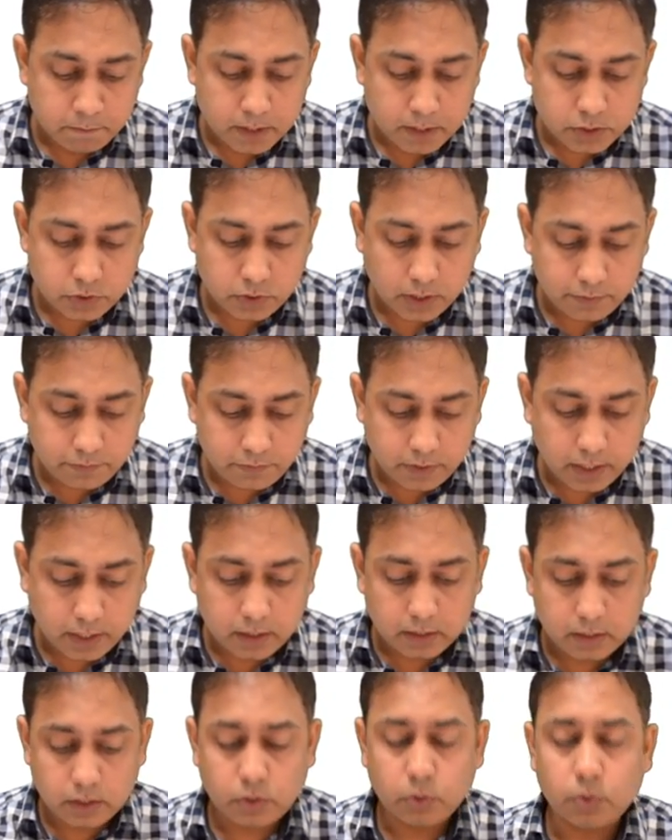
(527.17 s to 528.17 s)
So I've
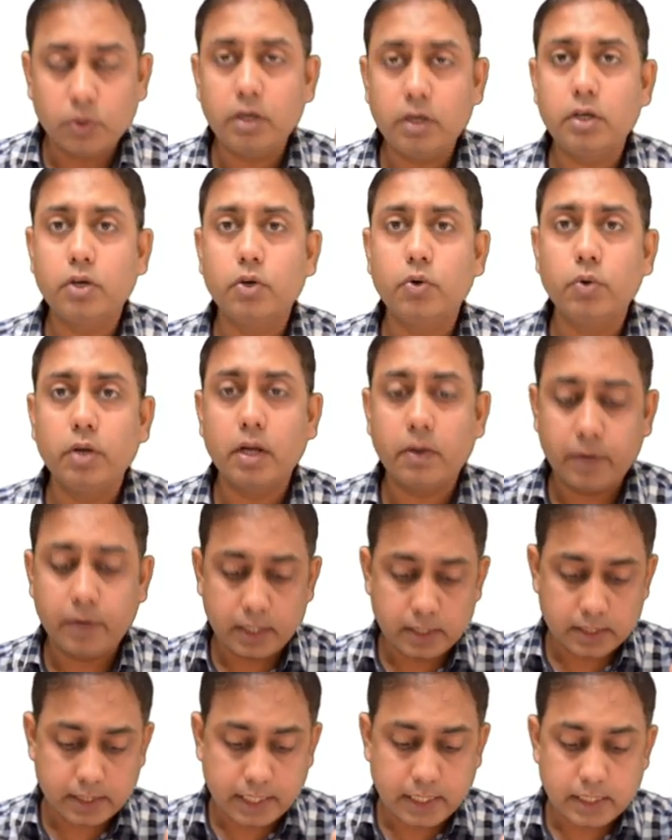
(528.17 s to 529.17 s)
taken the total
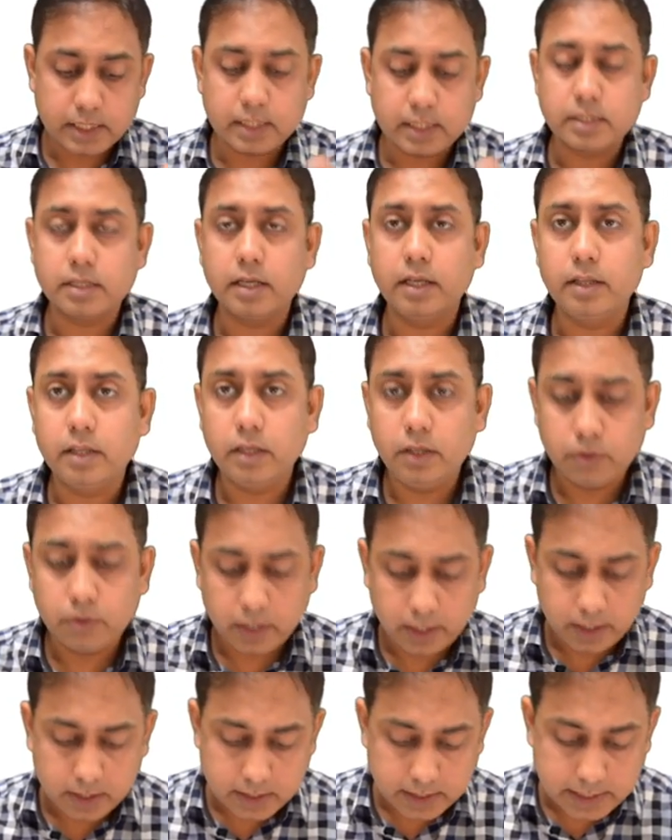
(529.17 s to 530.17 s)
coronavirus cases in the
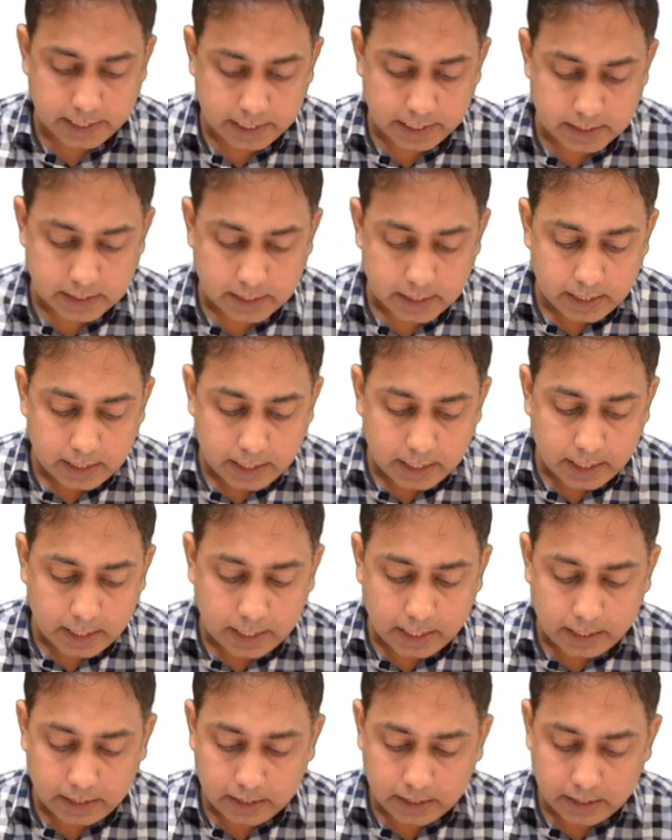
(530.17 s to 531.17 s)
United States,
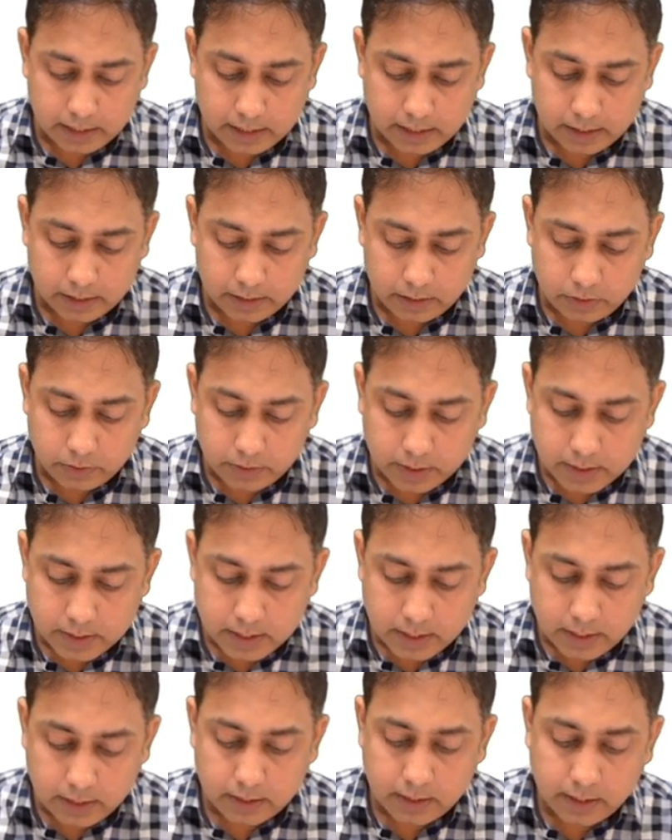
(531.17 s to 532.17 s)
and you can
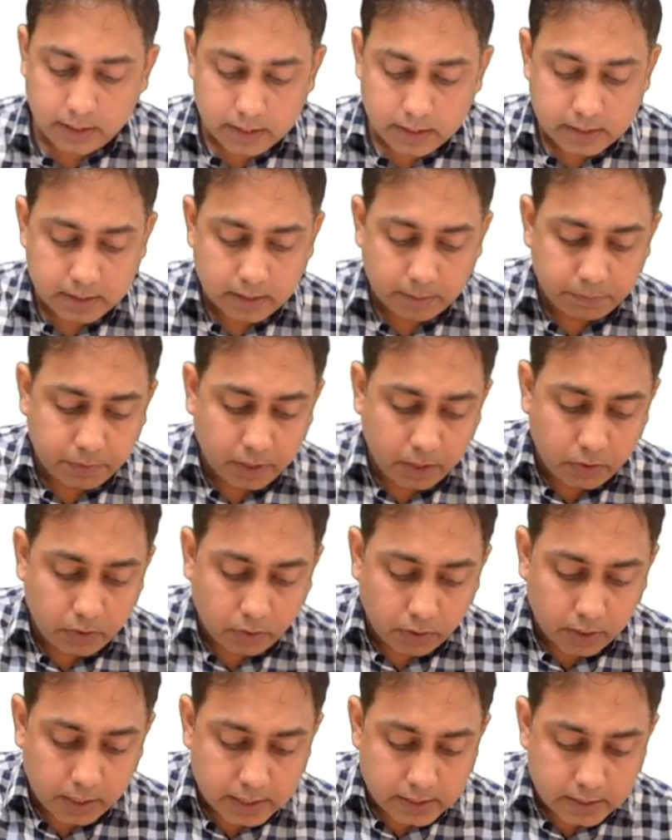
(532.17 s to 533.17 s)
see there is something
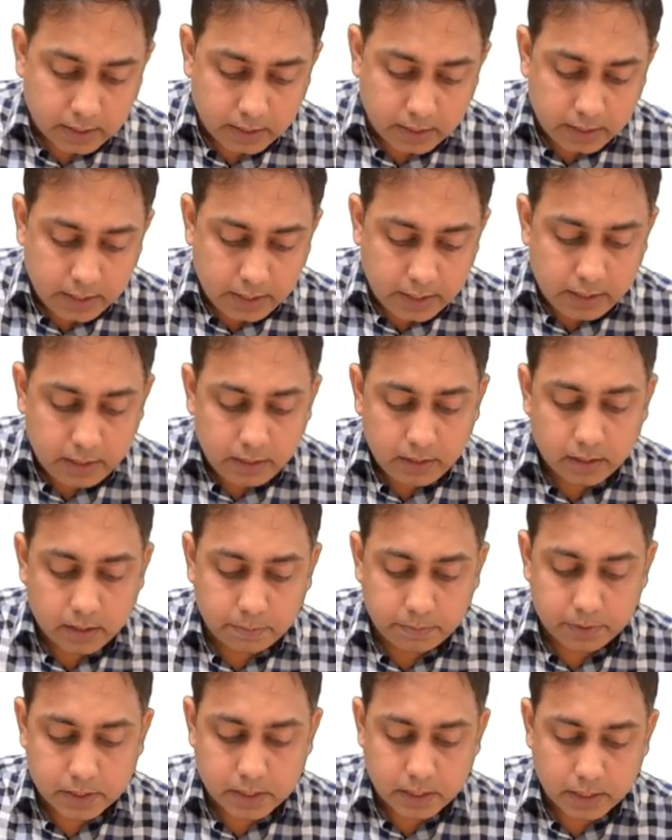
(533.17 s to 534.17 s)
called as a linear
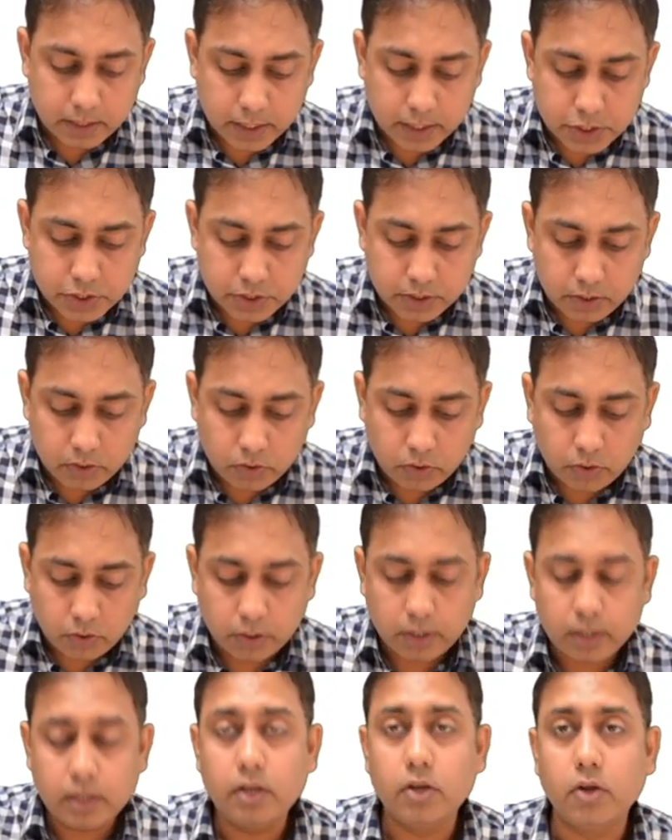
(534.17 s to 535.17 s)
presentation
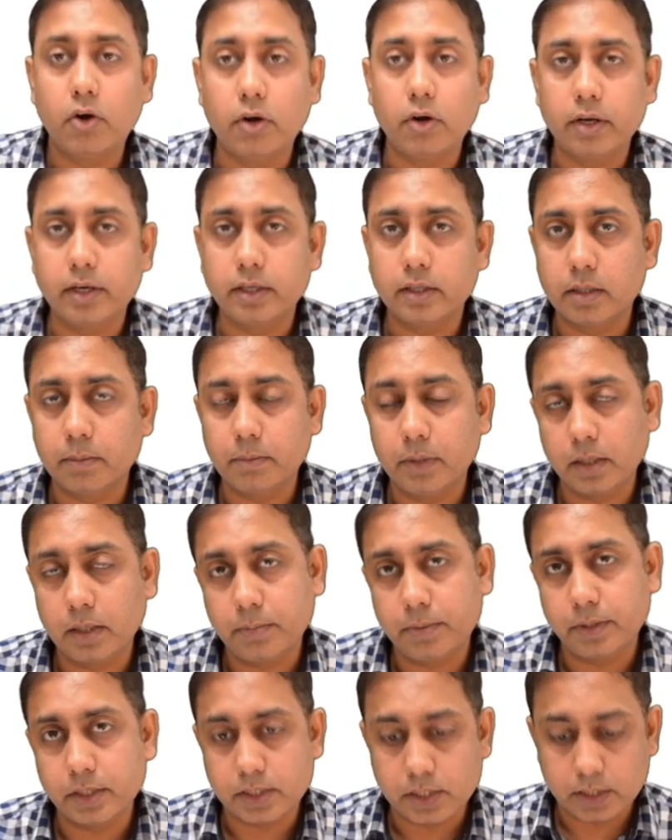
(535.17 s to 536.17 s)
or a
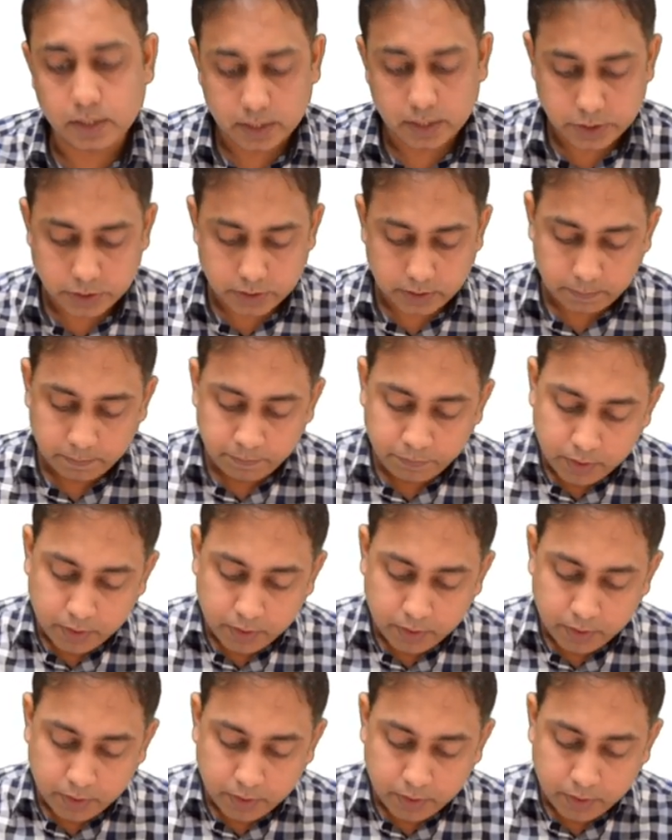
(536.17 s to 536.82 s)
logarithmic presentation.